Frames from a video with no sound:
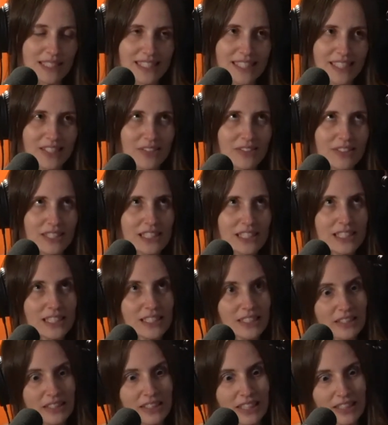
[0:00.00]
you know, I sit
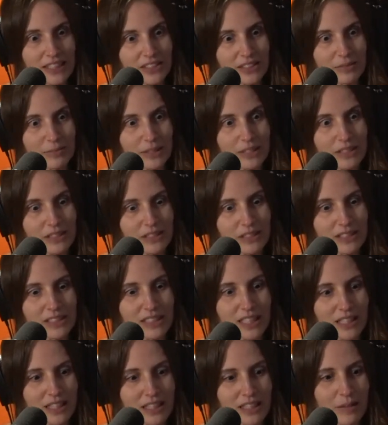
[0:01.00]
there and I look at my dogs and
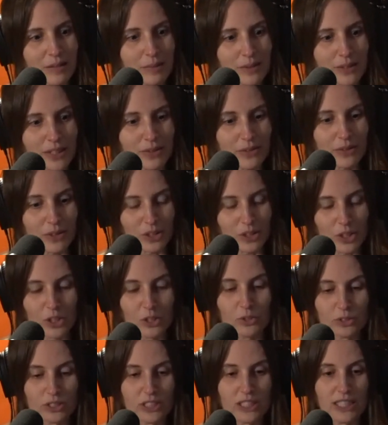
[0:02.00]
I think about how
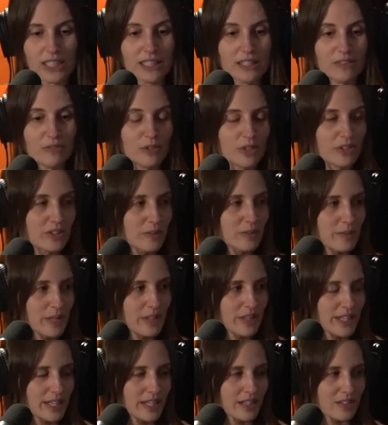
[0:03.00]
closely I live with them
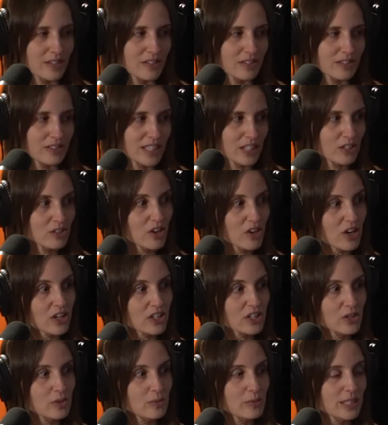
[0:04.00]
and they're not
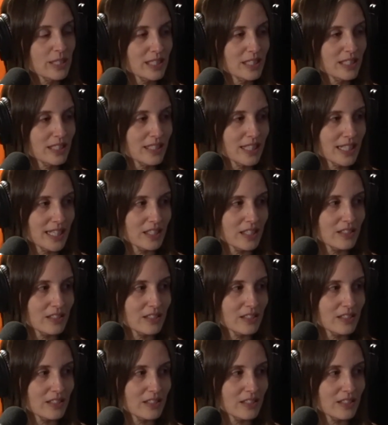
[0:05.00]
human and they